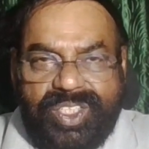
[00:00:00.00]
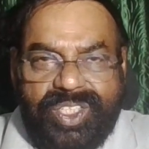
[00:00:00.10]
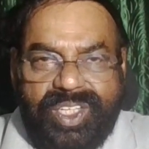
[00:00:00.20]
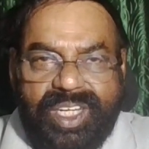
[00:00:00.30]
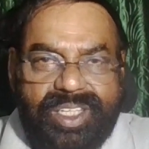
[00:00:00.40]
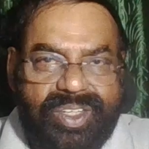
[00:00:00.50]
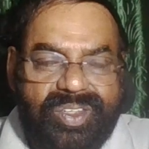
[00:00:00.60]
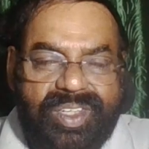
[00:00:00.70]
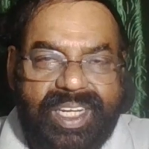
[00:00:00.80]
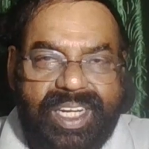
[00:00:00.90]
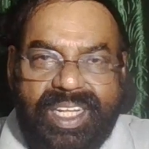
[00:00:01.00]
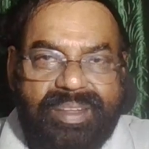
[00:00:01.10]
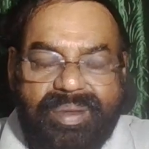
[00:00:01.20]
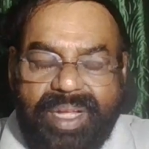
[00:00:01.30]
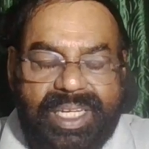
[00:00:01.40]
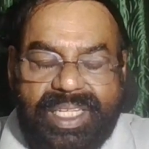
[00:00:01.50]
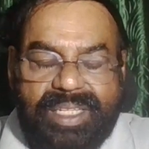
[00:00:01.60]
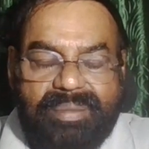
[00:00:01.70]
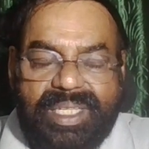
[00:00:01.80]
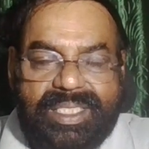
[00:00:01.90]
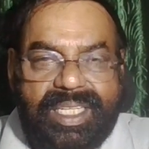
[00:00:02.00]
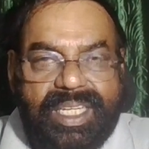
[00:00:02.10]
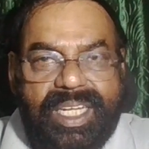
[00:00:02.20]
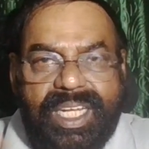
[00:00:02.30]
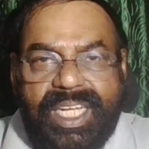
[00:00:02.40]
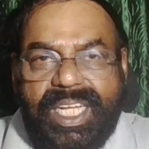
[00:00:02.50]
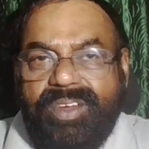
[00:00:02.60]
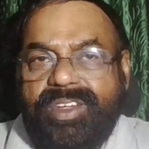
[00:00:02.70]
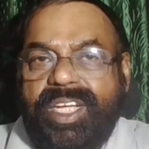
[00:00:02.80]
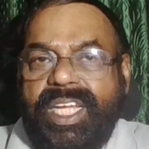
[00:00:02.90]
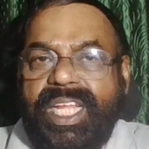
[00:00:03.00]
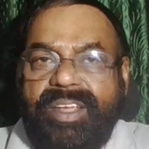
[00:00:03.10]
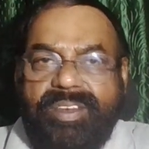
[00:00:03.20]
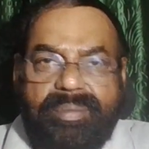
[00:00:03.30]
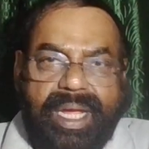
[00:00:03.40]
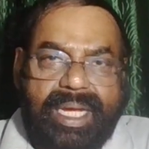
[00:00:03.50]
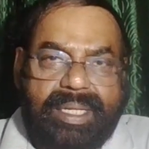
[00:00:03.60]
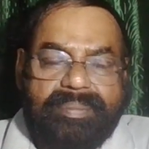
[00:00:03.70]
he undergone under the master, he will try to give it back.